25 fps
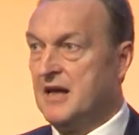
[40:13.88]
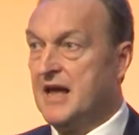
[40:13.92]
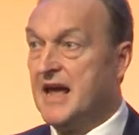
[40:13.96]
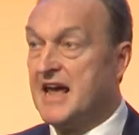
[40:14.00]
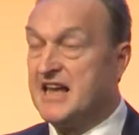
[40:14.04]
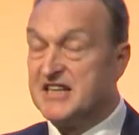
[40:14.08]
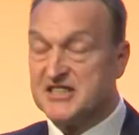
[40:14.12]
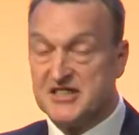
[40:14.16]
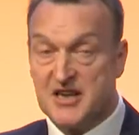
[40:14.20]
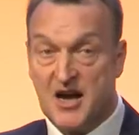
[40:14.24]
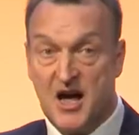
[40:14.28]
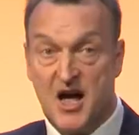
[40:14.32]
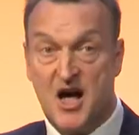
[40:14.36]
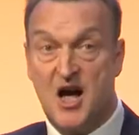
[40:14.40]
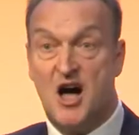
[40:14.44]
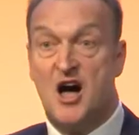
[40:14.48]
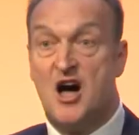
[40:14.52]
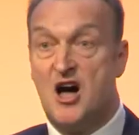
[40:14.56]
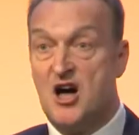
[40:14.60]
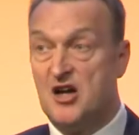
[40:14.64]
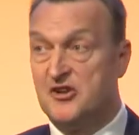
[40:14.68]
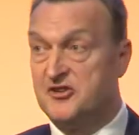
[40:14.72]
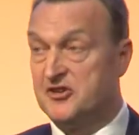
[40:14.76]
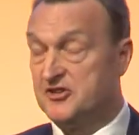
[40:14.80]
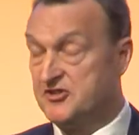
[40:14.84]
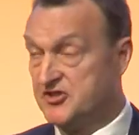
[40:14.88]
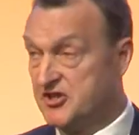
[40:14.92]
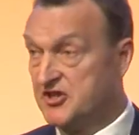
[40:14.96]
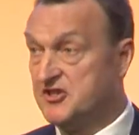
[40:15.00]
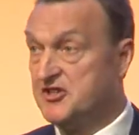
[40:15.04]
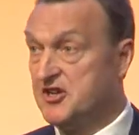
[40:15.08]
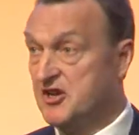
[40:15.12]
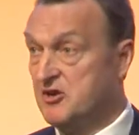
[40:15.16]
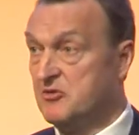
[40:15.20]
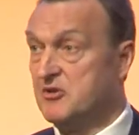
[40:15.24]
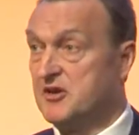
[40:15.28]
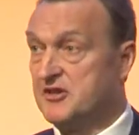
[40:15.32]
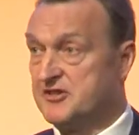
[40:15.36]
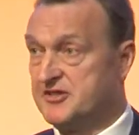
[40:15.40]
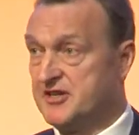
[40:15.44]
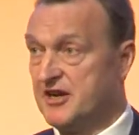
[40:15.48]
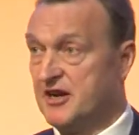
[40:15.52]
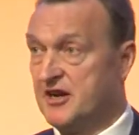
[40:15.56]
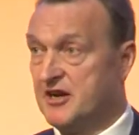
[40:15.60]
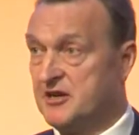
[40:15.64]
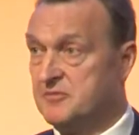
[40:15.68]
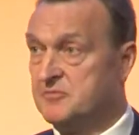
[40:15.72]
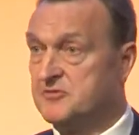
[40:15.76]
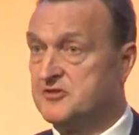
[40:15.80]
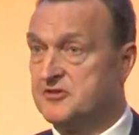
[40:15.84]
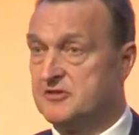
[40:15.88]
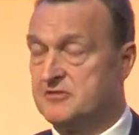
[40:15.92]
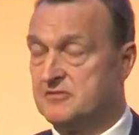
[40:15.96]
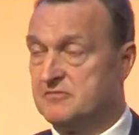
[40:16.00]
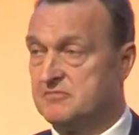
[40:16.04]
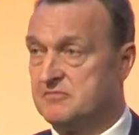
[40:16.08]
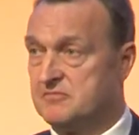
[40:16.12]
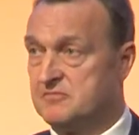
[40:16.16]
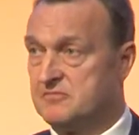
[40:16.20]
It's hard to do at times.